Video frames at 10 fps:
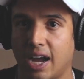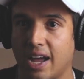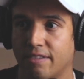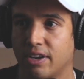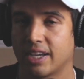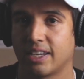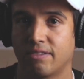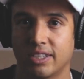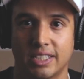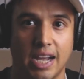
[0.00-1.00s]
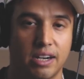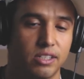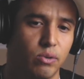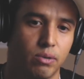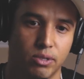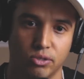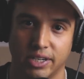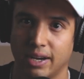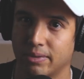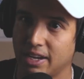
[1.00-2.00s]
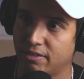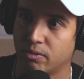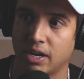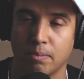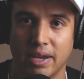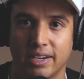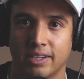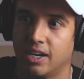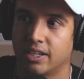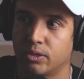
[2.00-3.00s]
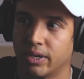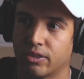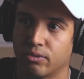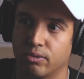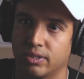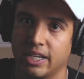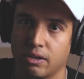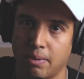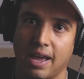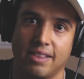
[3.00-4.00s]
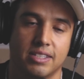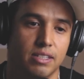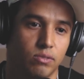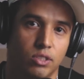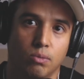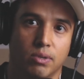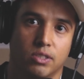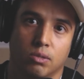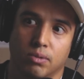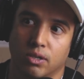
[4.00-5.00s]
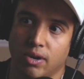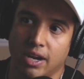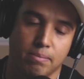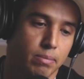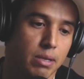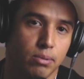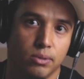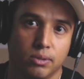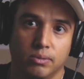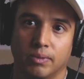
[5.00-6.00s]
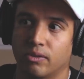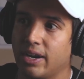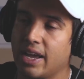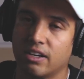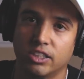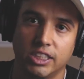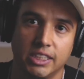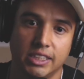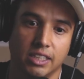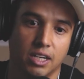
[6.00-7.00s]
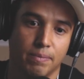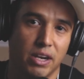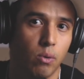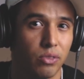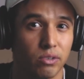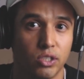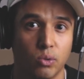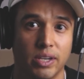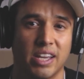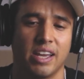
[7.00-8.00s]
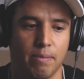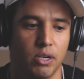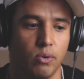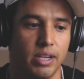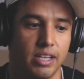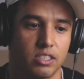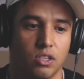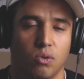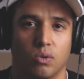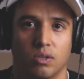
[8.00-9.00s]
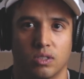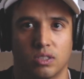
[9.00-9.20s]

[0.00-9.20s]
guy. If you guys ever decide on doing a retreat, I would definitely recommend doing it through Sacred Paths. Super, super great people, great energy. They know what they're doing, and they've been doing it so